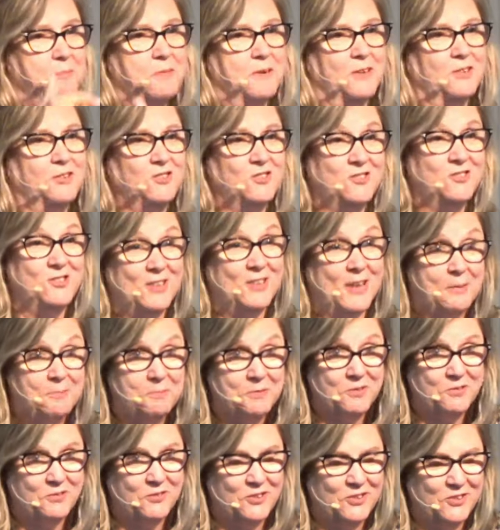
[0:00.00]
a bunch of
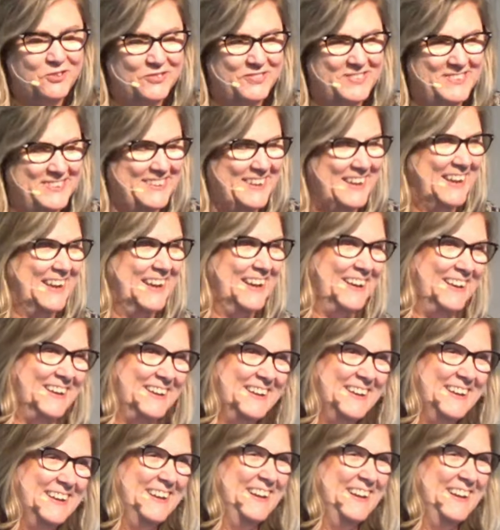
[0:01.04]
steps for you today.